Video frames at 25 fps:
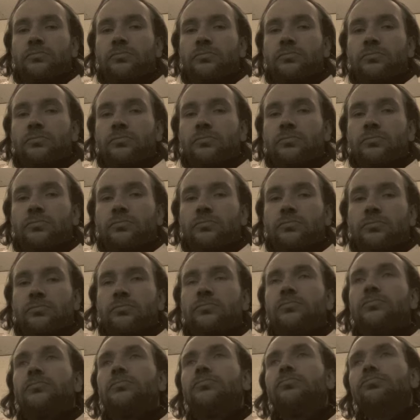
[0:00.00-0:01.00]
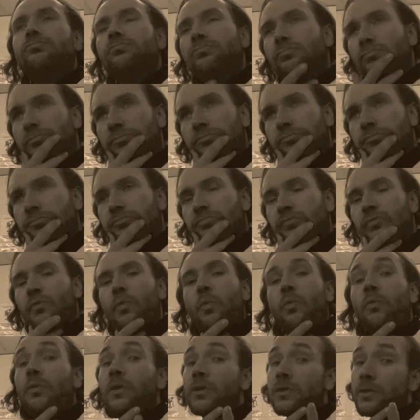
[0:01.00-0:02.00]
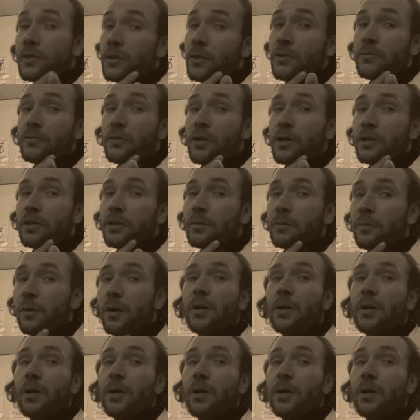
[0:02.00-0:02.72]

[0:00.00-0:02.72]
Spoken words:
look at low angle shots like this one,